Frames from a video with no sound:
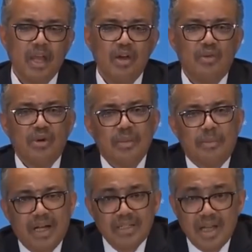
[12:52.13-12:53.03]
For the
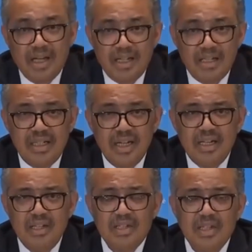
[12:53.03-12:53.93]
past 100
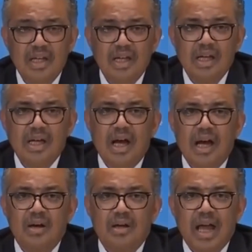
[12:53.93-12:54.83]
days,
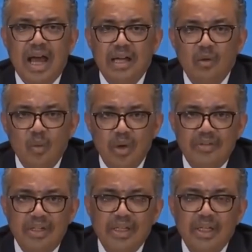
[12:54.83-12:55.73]
our
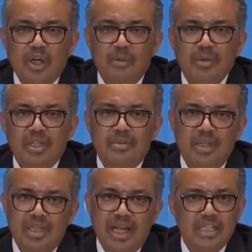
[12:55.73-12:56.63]
unwavering
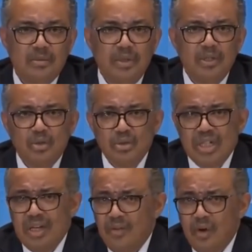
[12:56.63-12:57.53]
commitment has been to
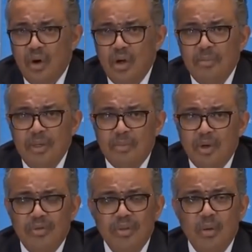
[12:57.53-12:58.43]
serve all people
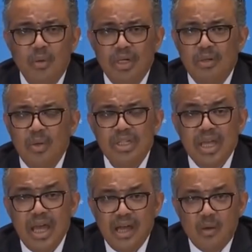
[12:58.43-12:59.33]
of the world with
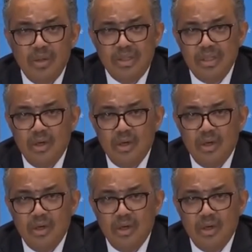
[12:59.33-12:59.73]
equity,